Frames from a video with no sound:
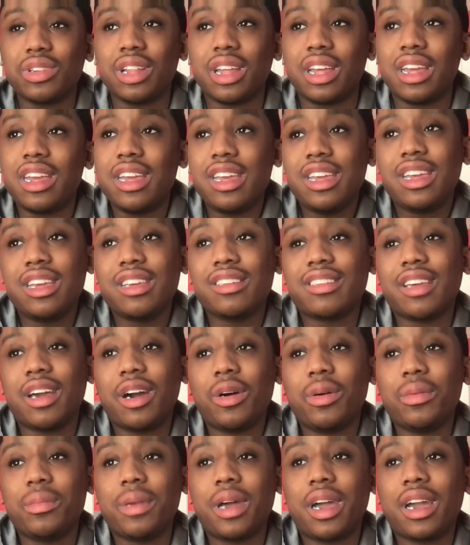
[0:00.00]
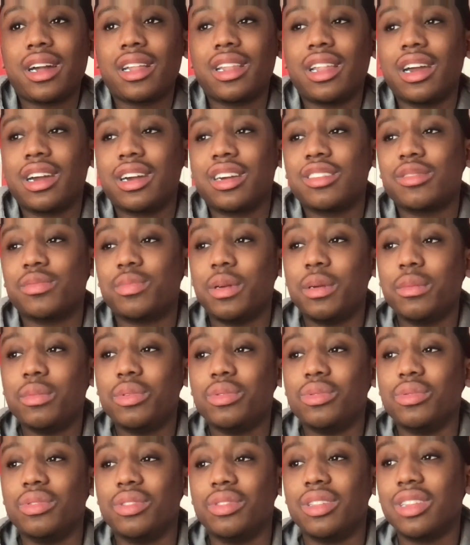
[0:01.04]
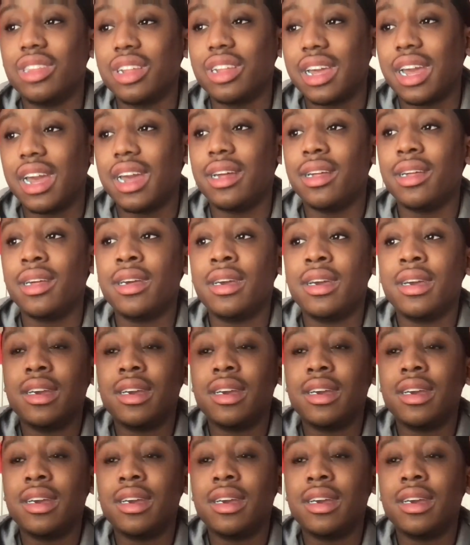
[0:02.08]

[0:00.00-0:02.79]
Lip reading: he gets held back a lot because people look at